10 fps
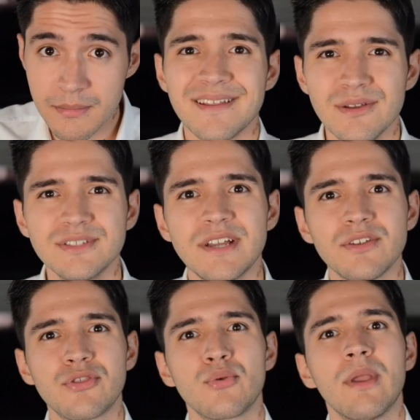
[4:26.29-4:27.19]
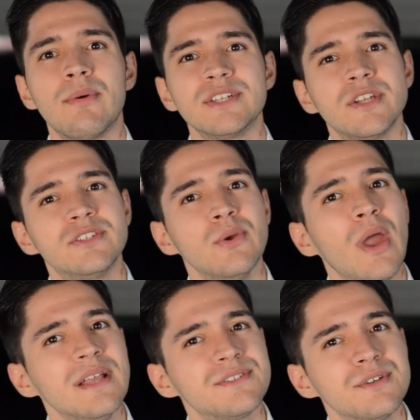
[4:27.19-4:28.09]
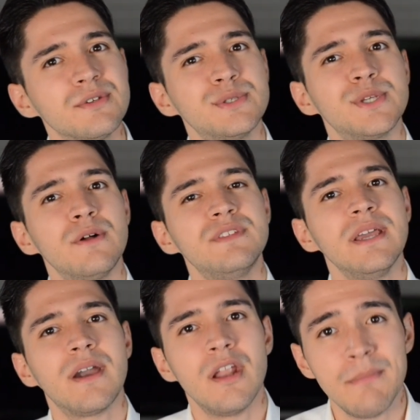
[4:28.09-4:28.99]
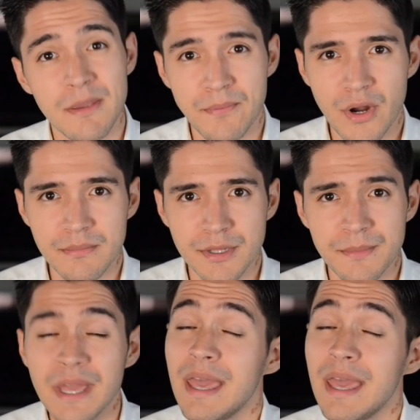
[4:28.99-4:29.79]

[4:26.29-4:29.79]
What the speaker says: Those are the 3 questions to answer to solve the economic problem.